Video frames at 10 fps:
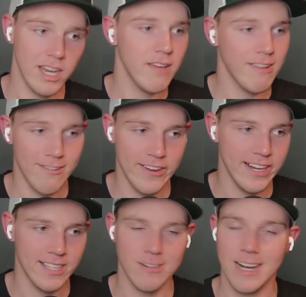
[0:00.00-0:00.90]
And even if he
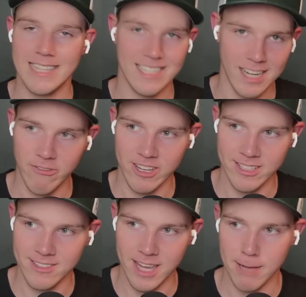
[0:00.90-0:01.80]
does, they're not significant
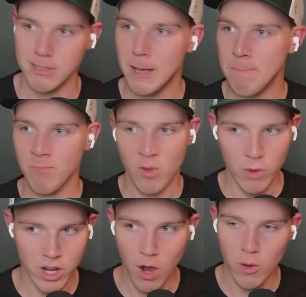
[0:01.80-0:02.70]
snaps. We
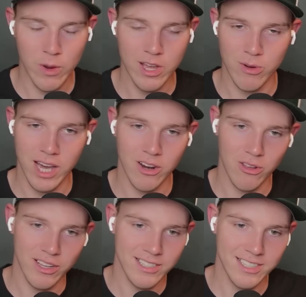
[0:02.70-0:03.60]
know what Rico
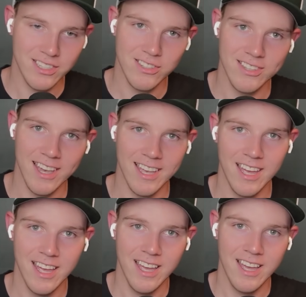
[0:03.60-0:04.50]
Dowdle is. It's just like
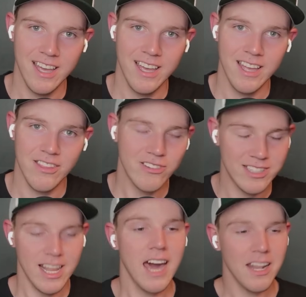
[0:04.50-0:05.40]
there's
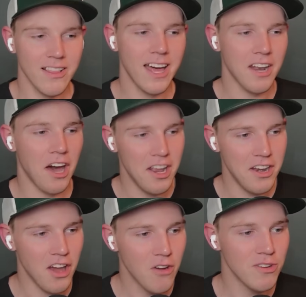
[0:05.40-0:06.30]
not a lot of
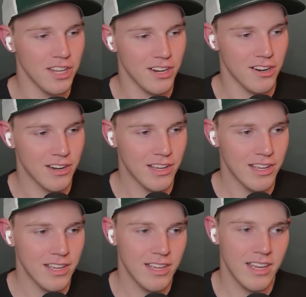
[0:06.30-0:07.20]
unknown here.
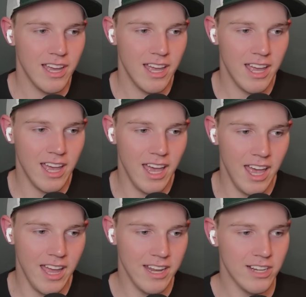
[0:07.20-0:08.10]

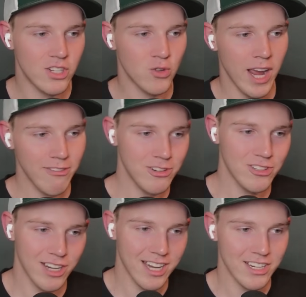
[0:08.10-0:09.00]
And yet drafters
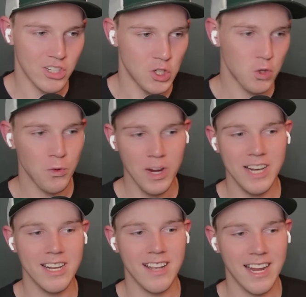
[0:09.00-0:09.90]
are kind of treating
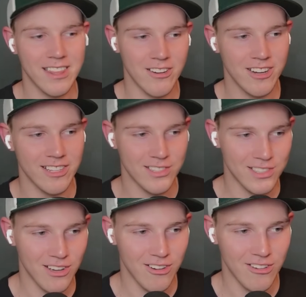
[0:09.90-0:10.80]
it like there is.
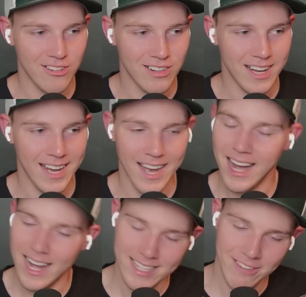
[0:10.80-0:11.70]
So
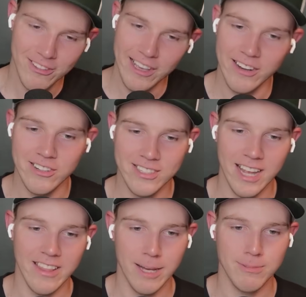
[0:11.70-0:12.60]
I definitely
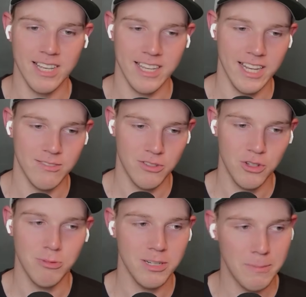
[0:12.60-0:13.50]
understand the upside case for Chuba.